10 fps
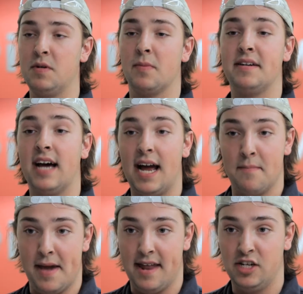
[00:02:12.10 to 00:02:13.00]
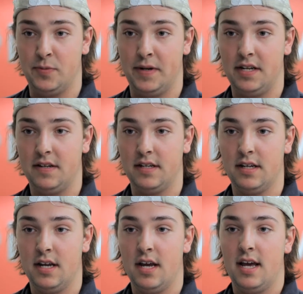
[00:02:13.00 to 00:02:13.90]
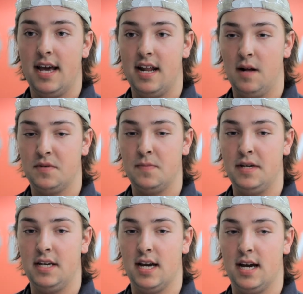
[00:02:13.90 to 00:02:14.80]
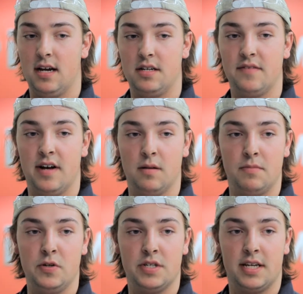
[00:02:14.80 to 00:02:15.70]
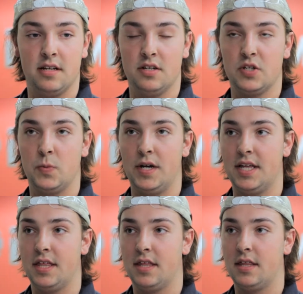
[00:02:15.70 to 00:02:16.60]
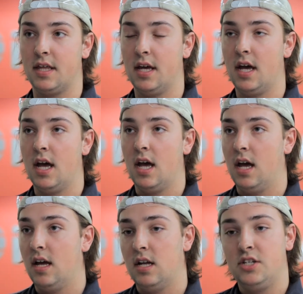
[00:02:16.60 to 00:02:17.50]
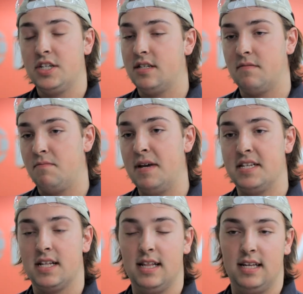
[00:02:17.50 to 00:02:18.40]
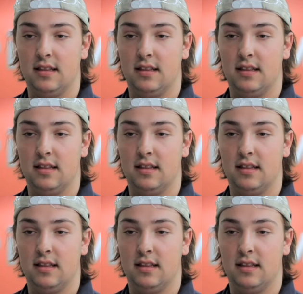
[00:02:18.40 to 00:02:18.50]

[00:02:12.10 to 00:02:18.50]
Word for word: me with my time management. It helps me uh, develop new skills with just basically